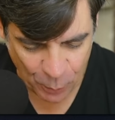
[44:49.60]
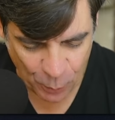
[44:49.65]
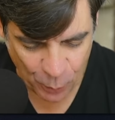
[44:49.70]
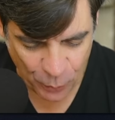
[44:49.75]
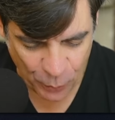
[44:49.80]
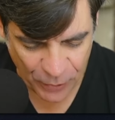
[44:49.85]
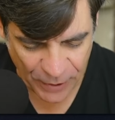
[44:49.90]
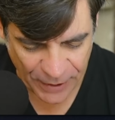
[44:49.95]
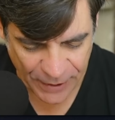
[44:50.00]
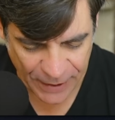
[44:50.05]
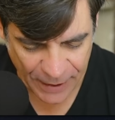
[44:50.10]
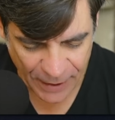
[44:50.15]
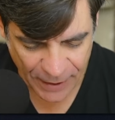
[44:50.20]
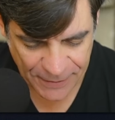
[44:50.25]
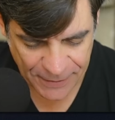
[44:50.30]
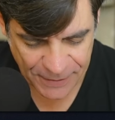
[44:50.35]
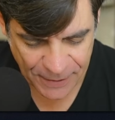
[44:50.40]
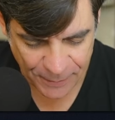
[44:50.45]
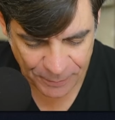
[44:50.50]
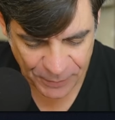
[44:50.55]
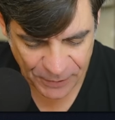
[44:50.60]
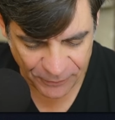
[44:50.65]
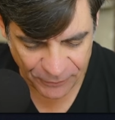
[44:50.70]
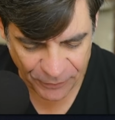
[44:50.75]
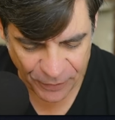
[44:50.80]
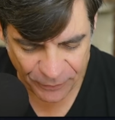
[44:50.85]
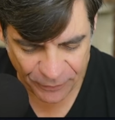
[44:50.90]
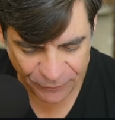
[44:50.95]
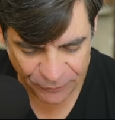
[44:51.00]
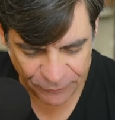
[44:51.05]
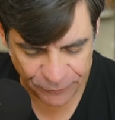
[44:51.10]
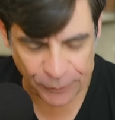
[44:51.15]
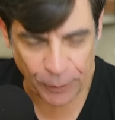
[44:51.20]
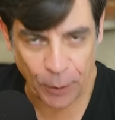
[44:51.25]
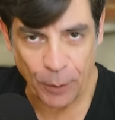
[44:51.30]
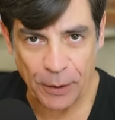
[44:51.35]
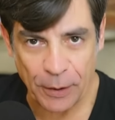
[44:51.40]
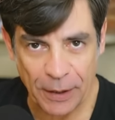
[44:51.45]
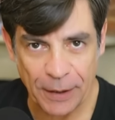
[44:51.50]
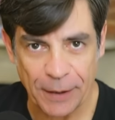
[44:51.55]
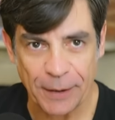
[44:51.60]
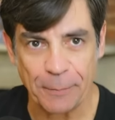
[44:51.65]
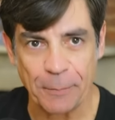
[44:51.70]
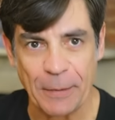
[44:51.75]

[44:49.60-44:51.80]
the concept of the Florida